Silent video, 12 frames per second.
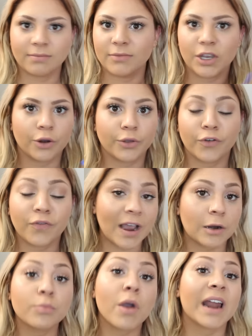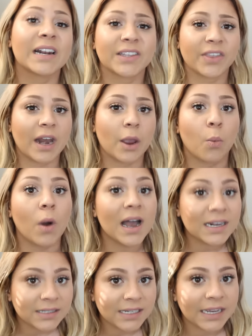you know, the final product that I
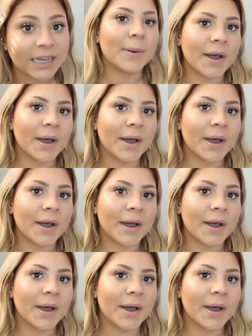wanted,